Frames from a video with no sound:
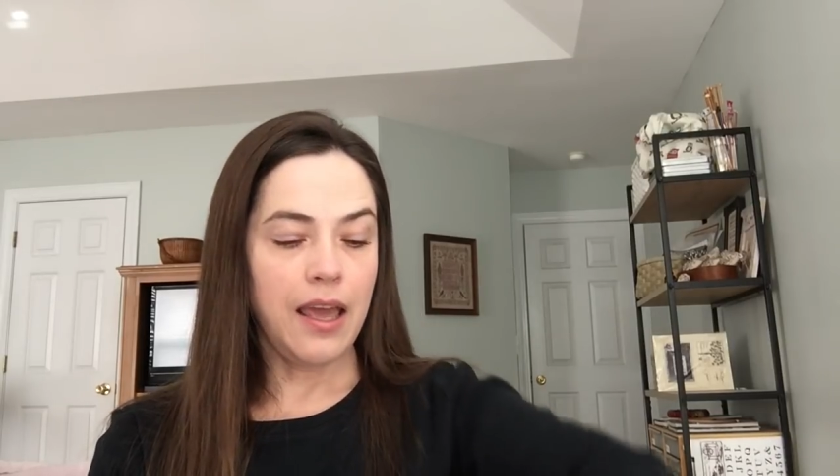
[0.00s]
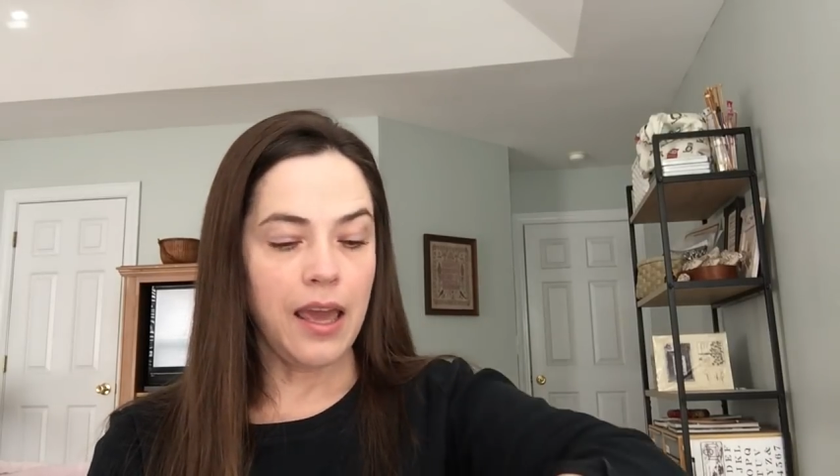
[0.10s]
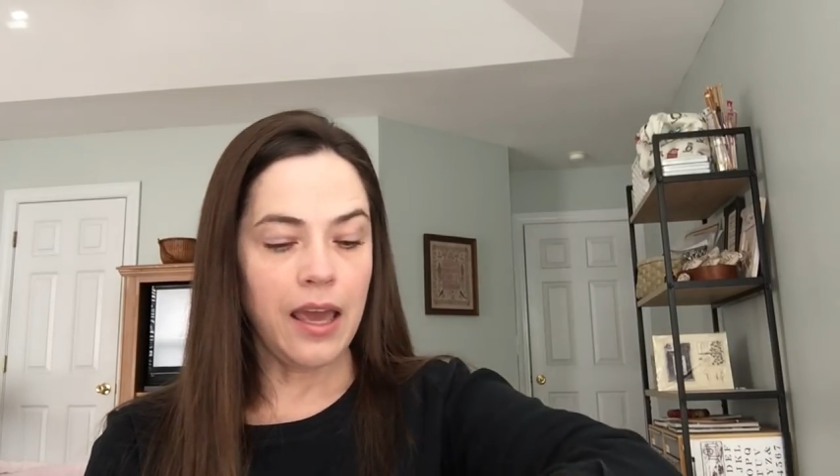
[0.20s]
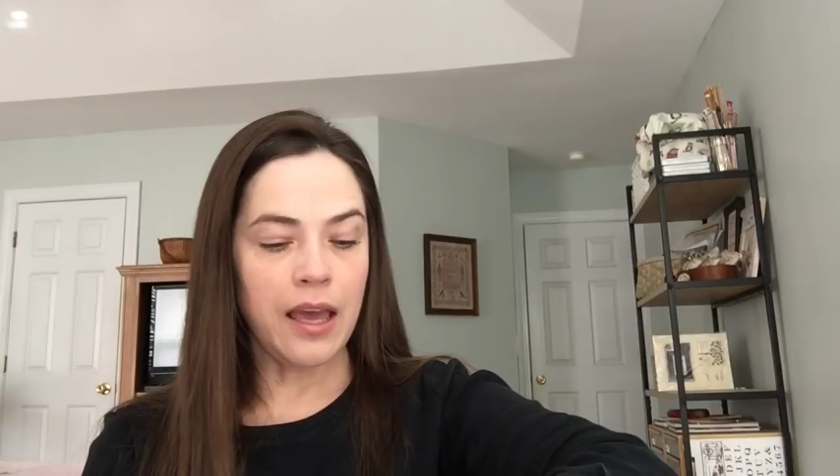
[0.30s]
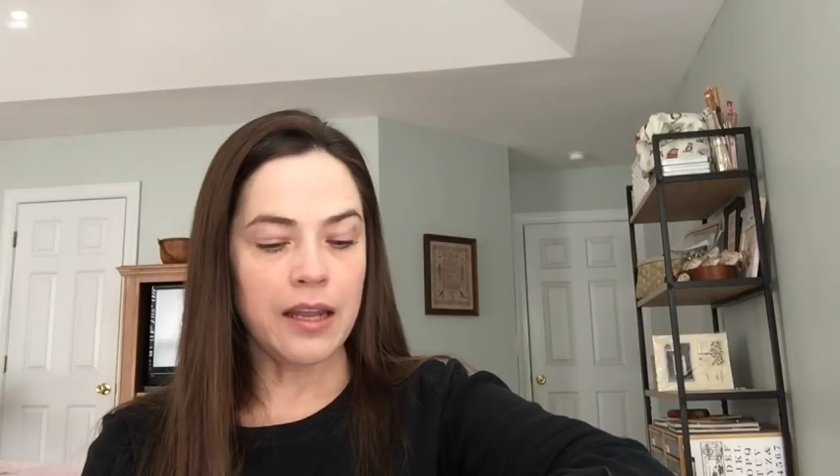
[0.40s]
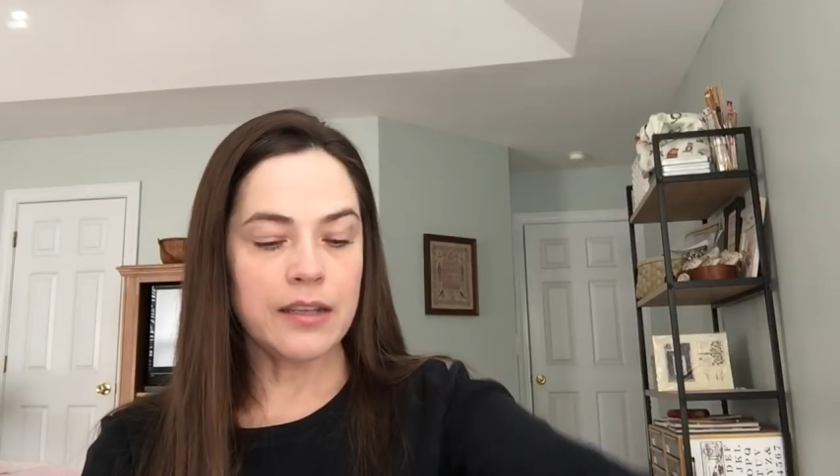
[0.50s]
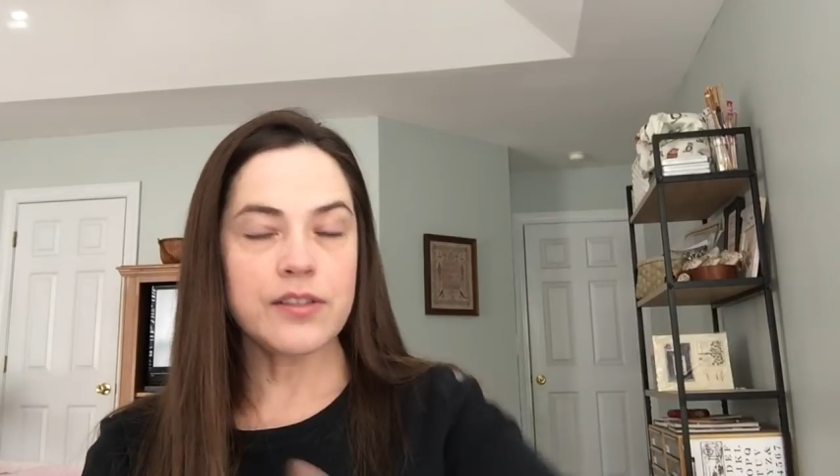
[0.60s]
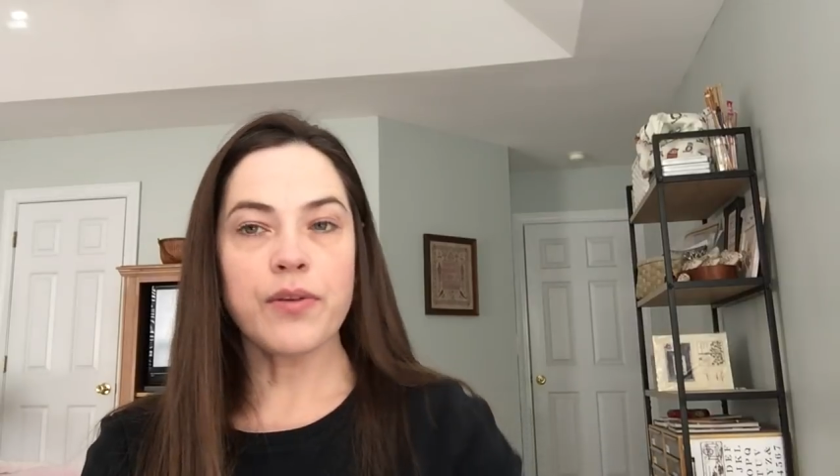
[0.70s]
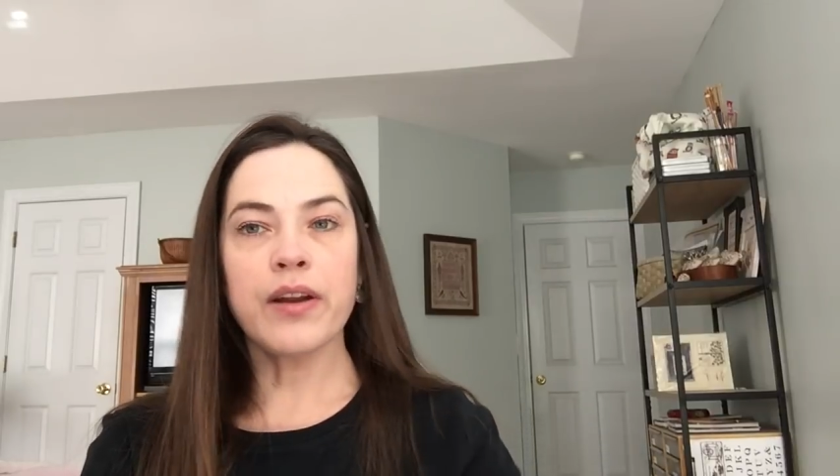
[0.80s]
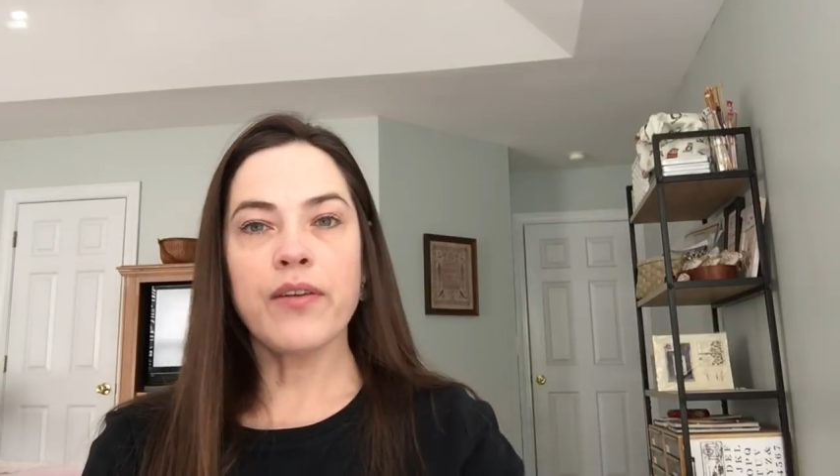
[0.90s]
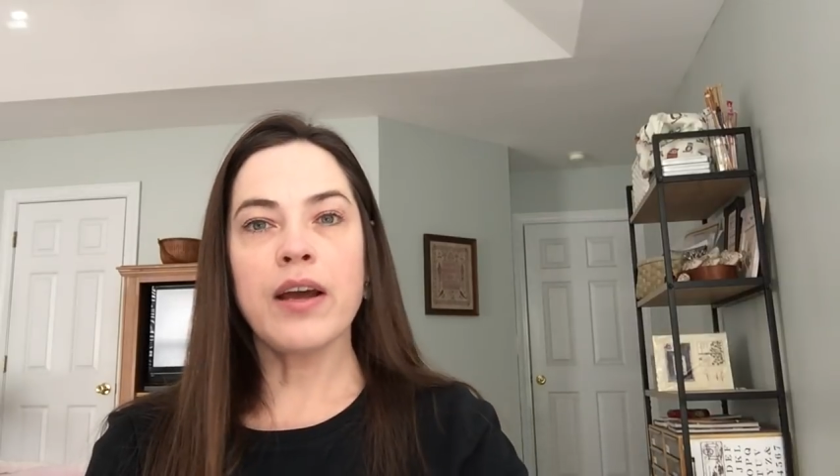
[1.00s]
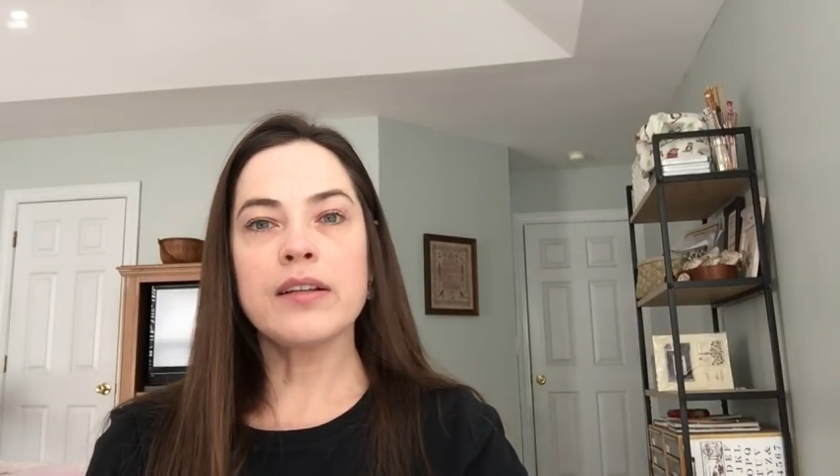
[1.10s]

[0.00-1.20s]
and it's right around